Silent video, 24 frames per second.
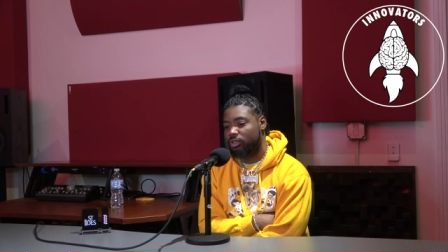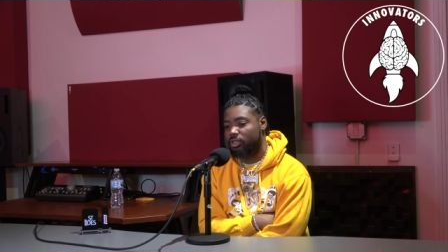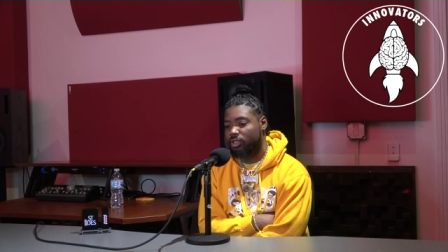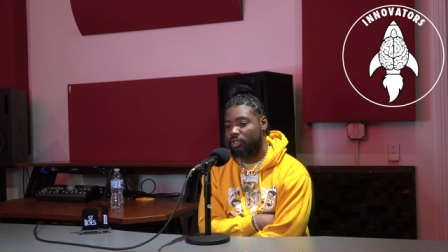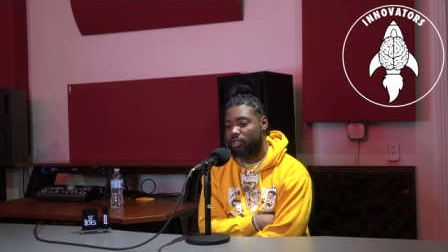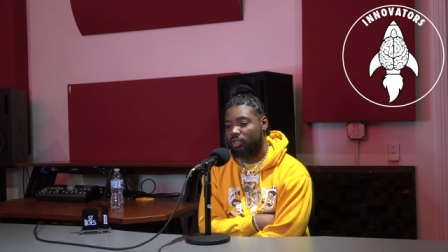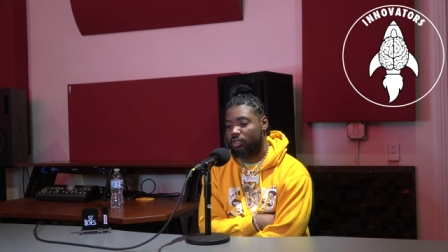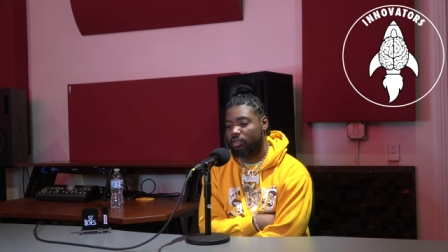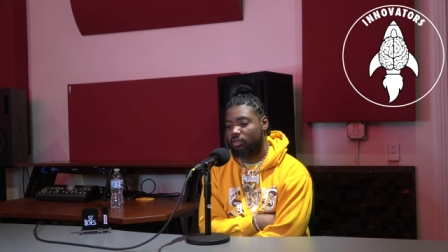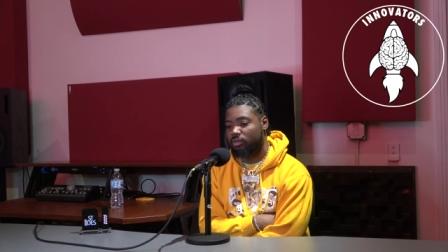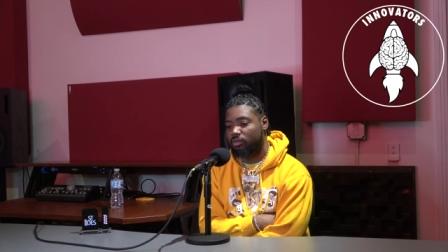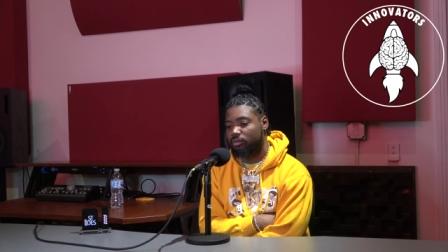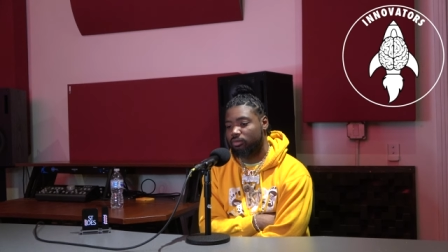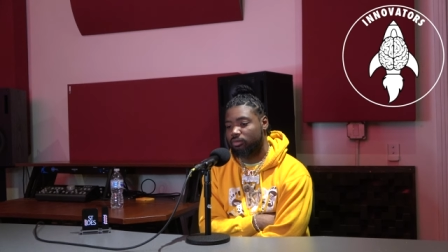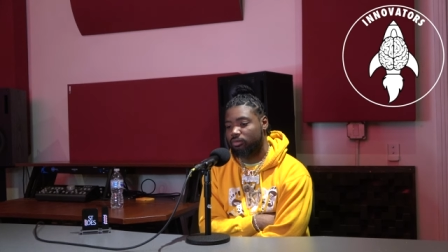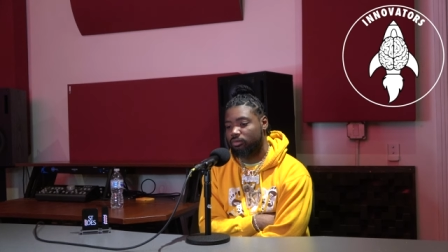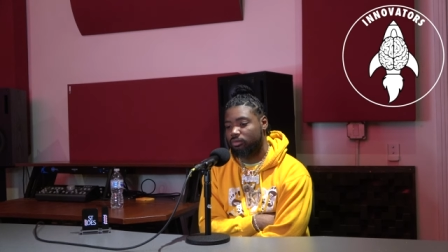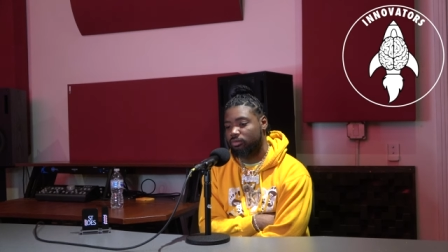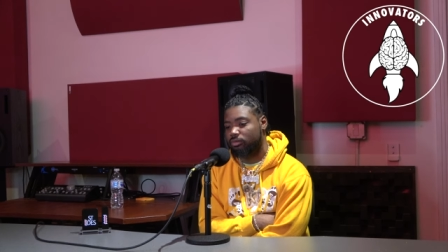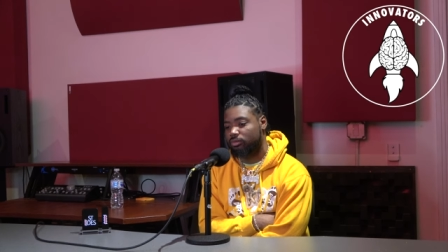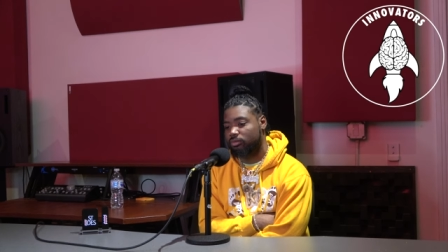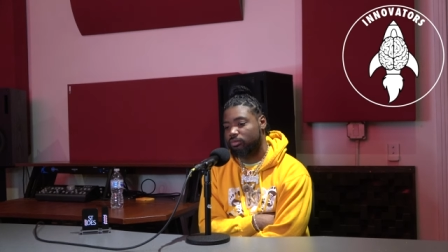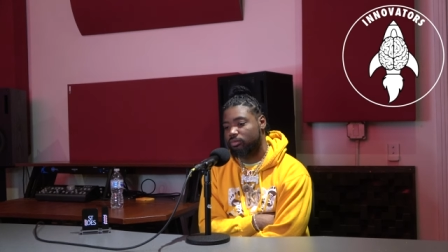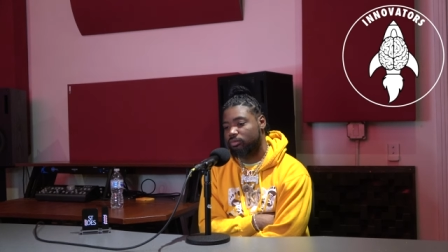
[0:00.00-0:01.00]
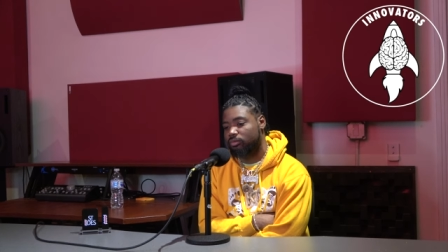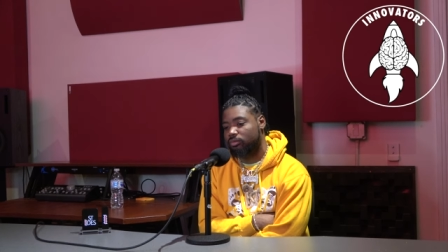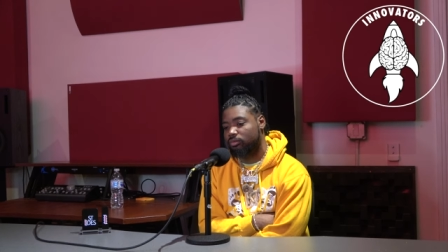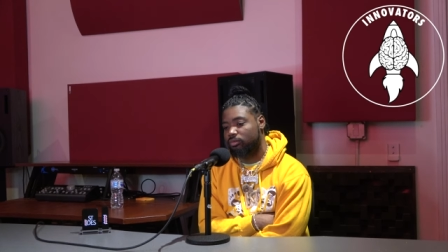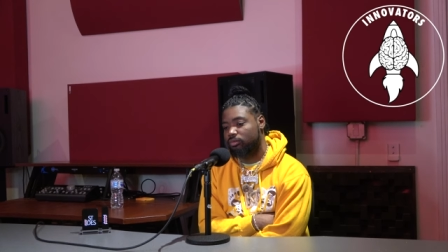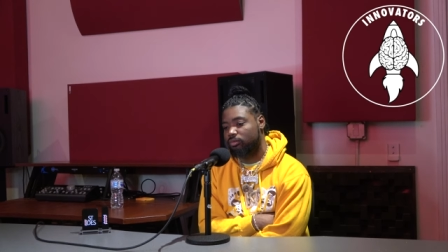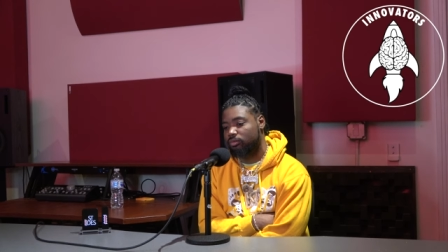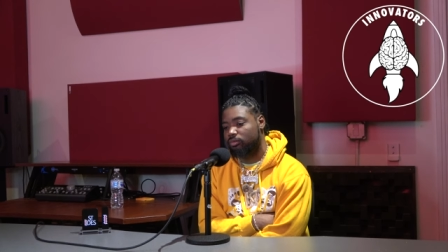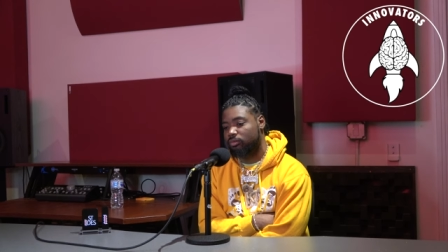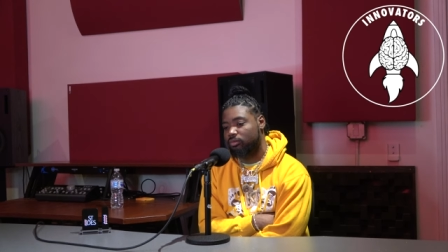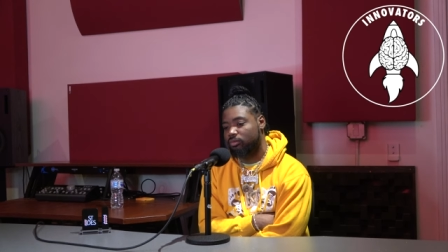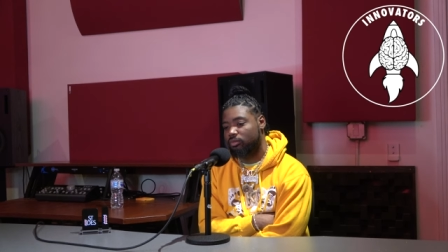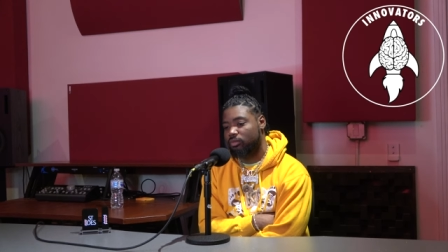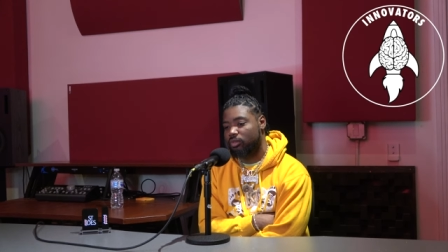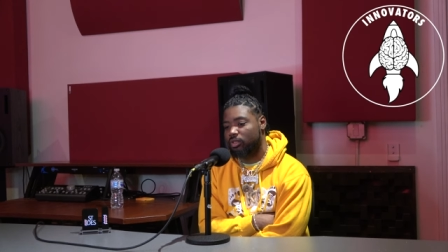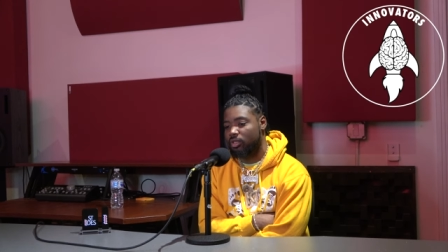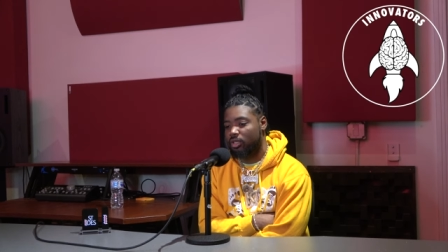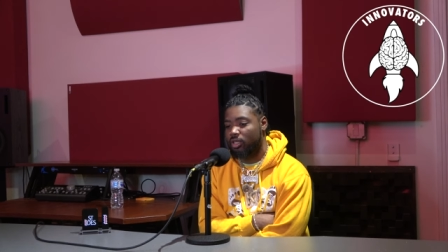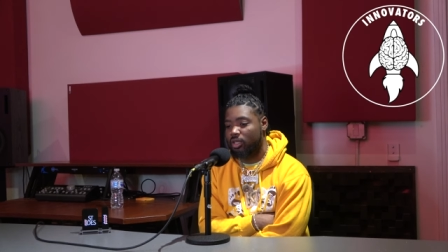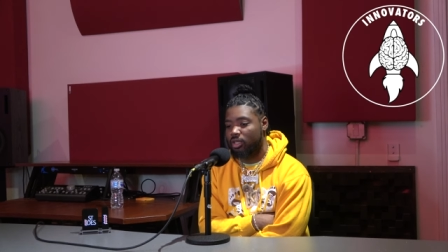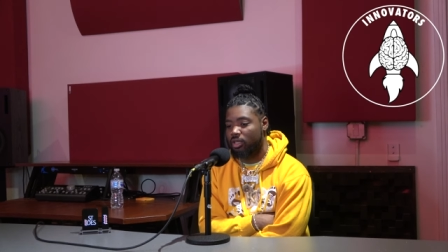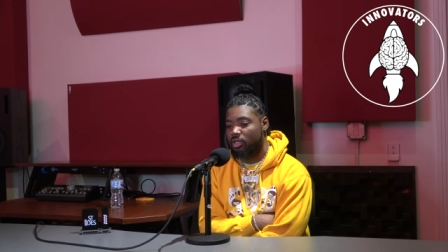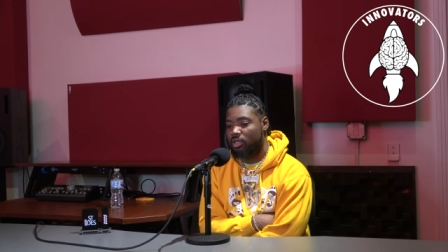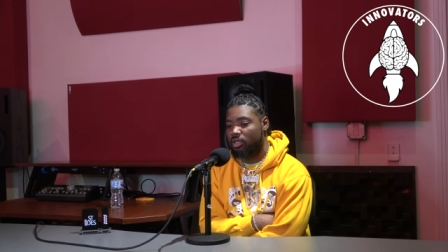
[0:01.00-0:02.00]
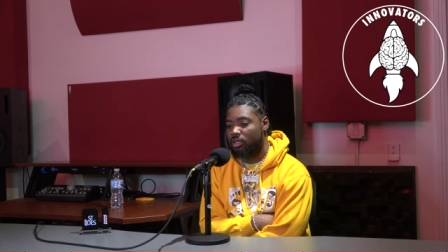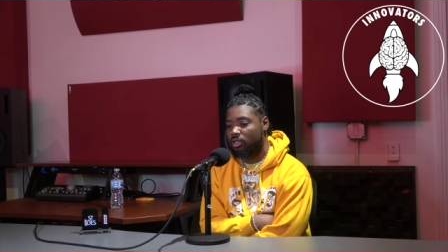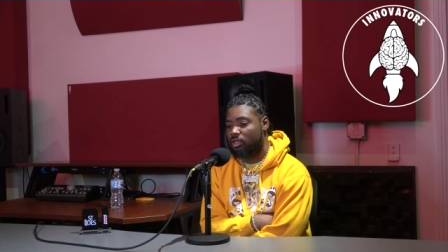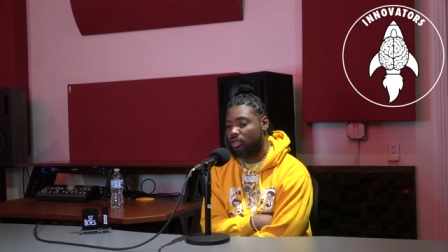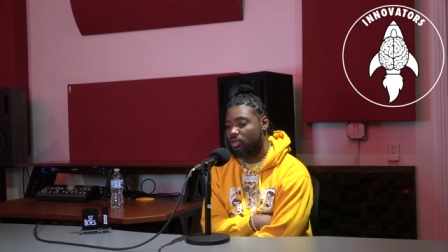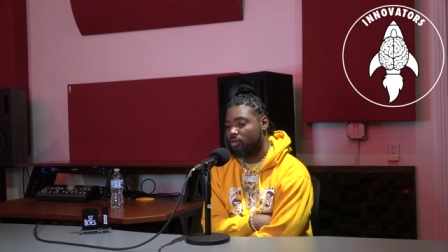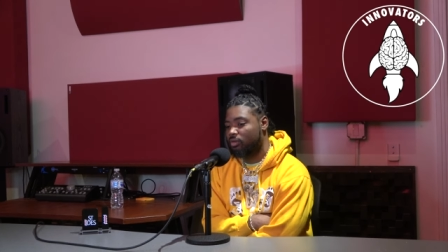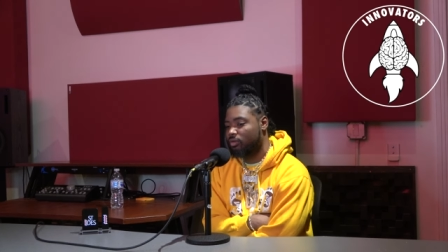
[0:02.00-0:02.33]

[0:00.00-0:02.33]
shit. Yeah.